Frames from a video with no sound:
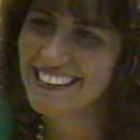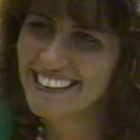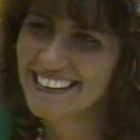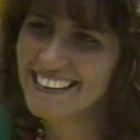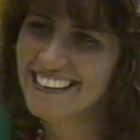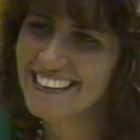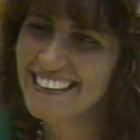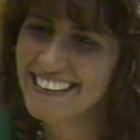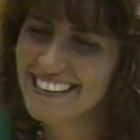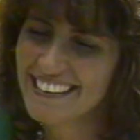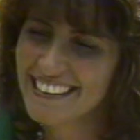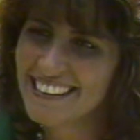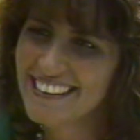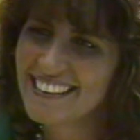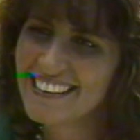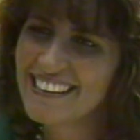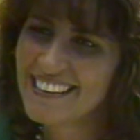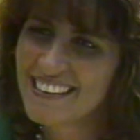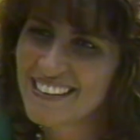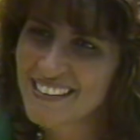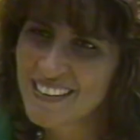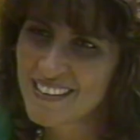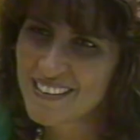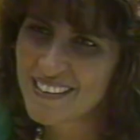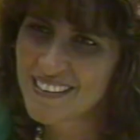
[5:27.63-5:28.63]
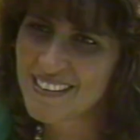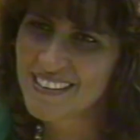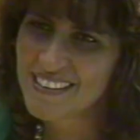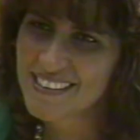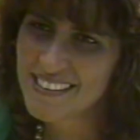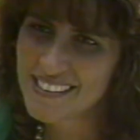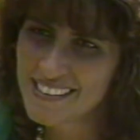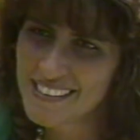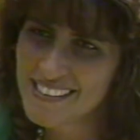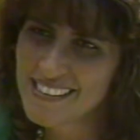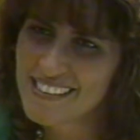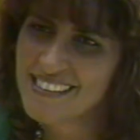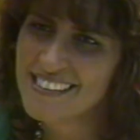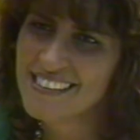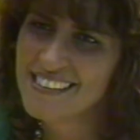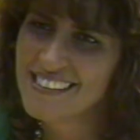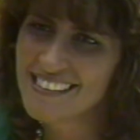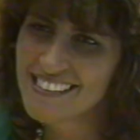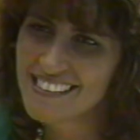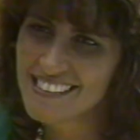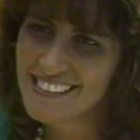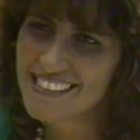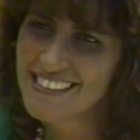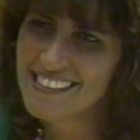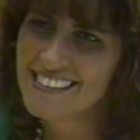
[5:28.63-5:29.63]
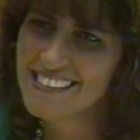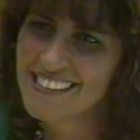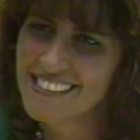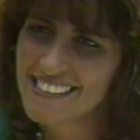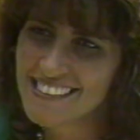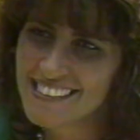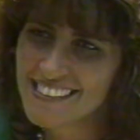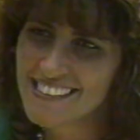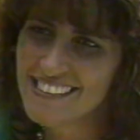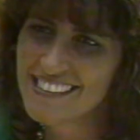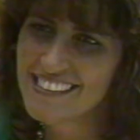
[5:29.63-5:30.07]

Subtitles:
because if you tackle him, his knees hit the